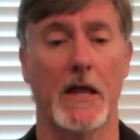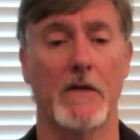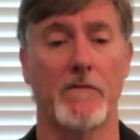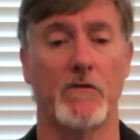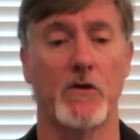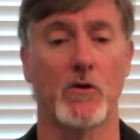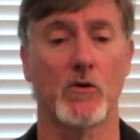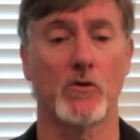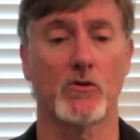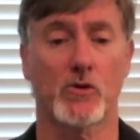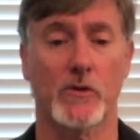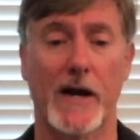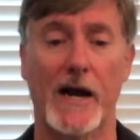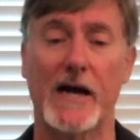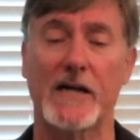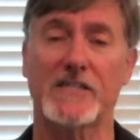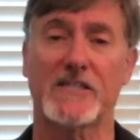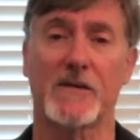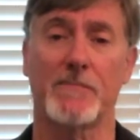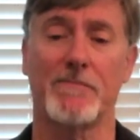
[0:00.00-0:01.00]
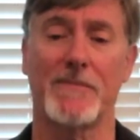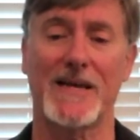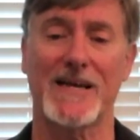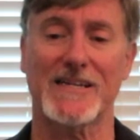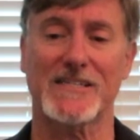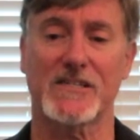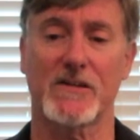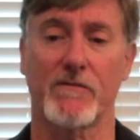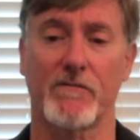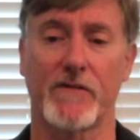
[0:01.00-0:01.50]
if you try to
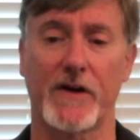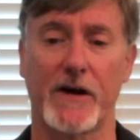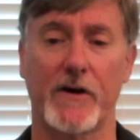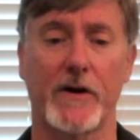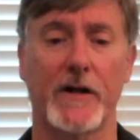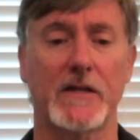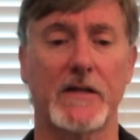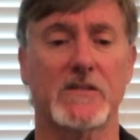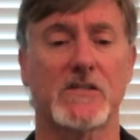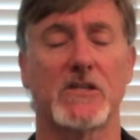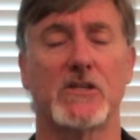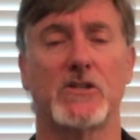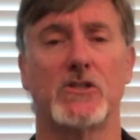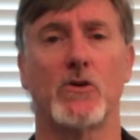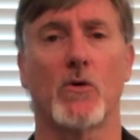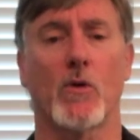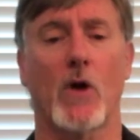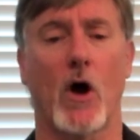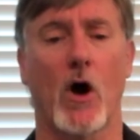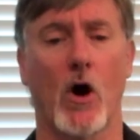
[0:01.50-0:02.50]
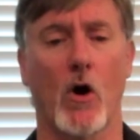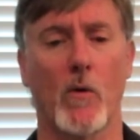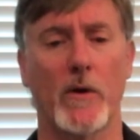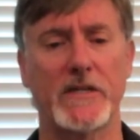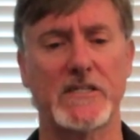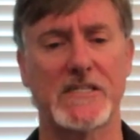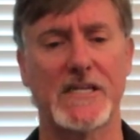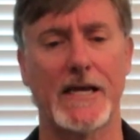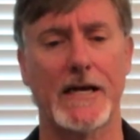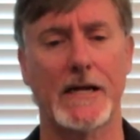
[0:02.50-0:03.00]
mix variances, you'll
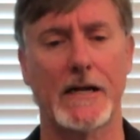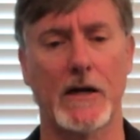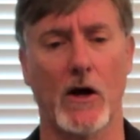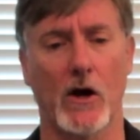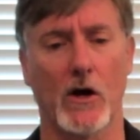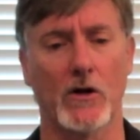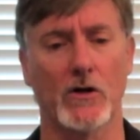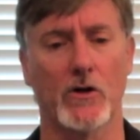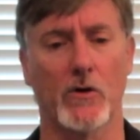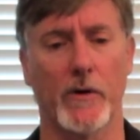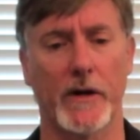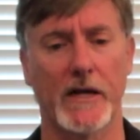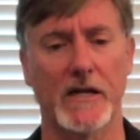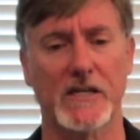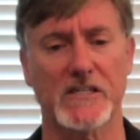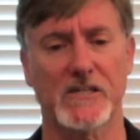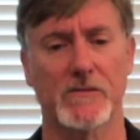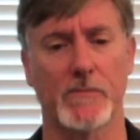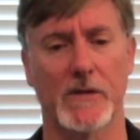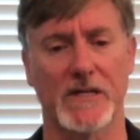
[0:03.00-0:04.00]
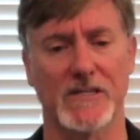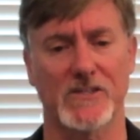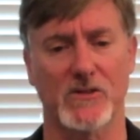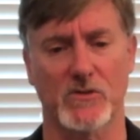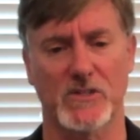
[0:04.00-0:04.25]
always get an underestimate.